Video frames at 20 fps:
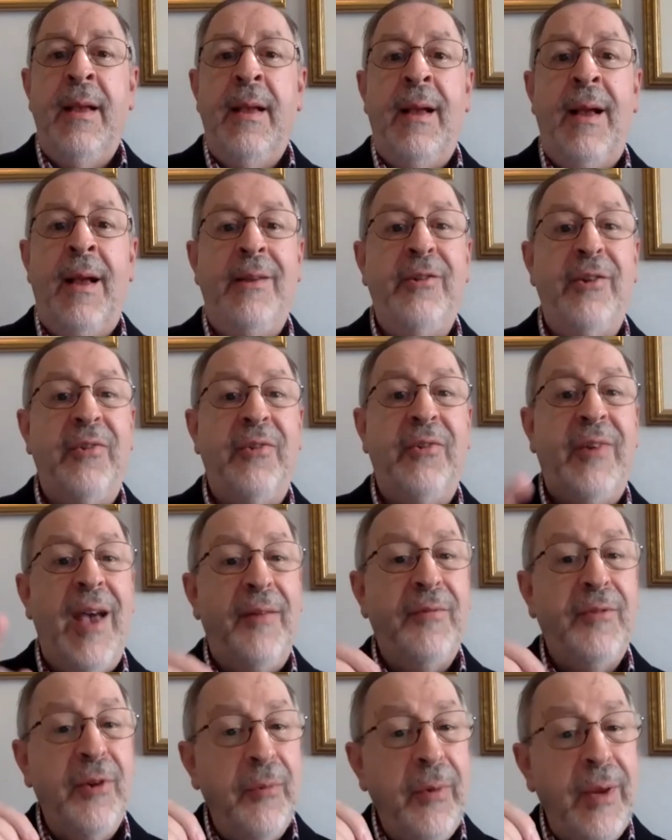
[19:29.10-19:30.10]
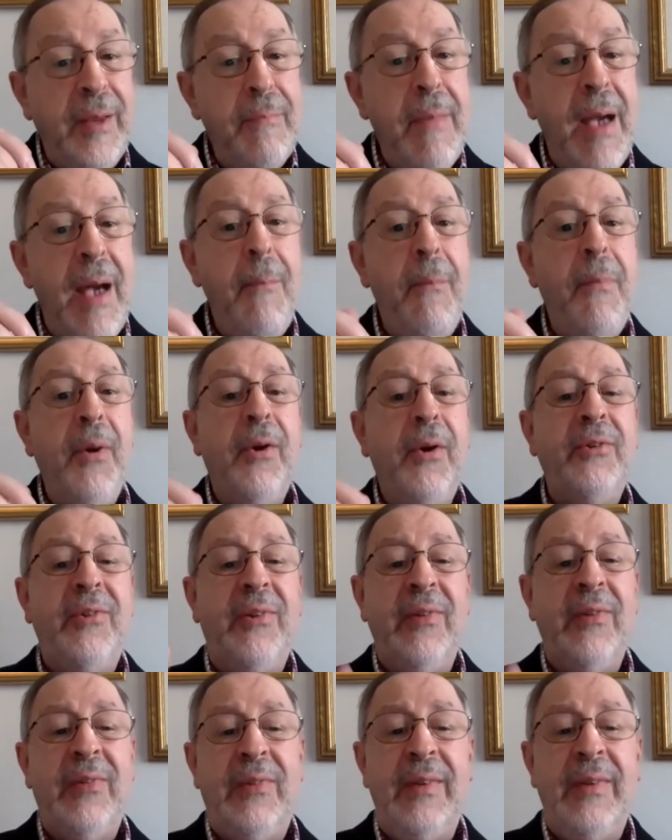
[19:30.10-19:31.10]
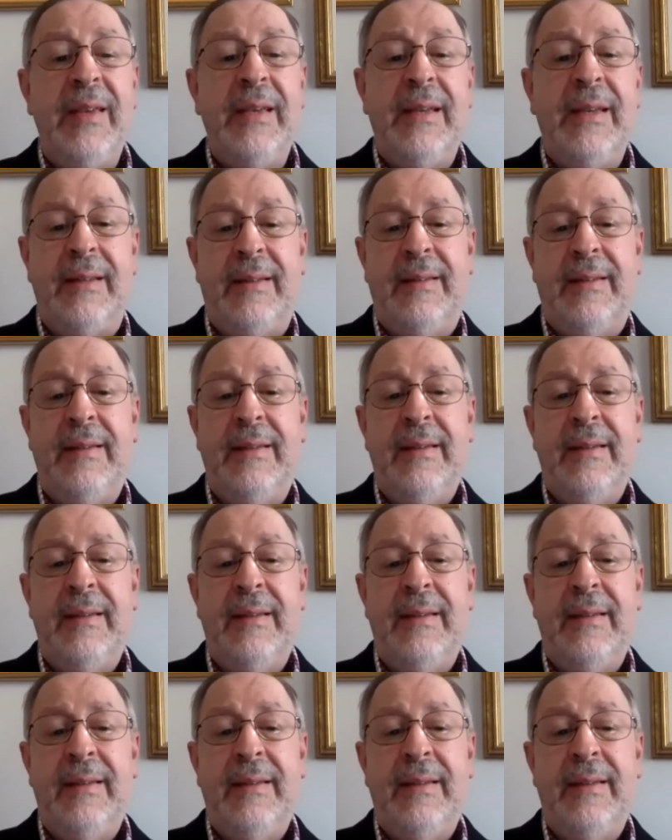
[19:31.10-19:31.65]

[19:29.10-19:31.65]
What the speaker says: I just have to remember to see it.